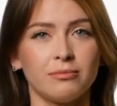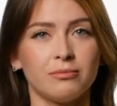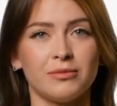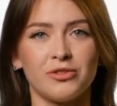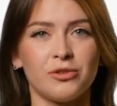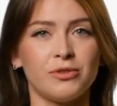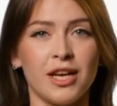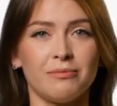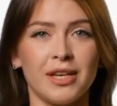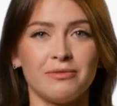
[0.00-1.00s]

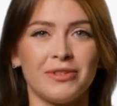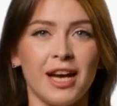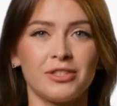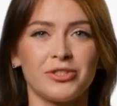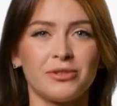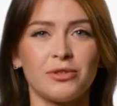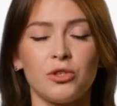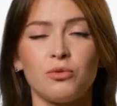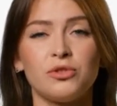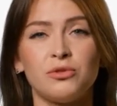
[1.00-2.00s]
Streamline manufacturing with
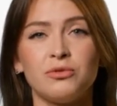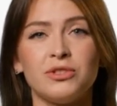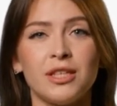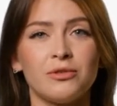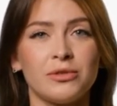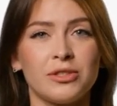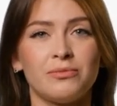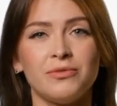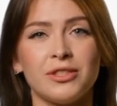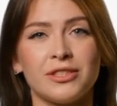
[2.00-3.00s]
Odoo. Schedule your
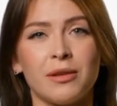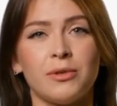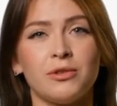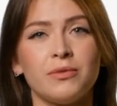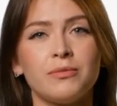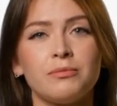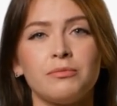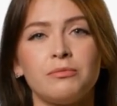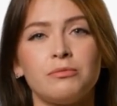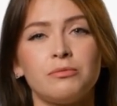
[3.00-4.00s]
free demo.
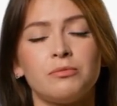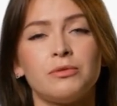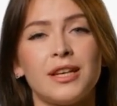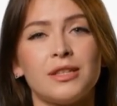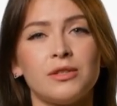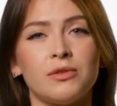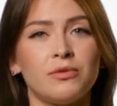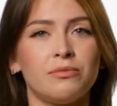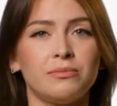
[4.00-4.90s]
Thank you.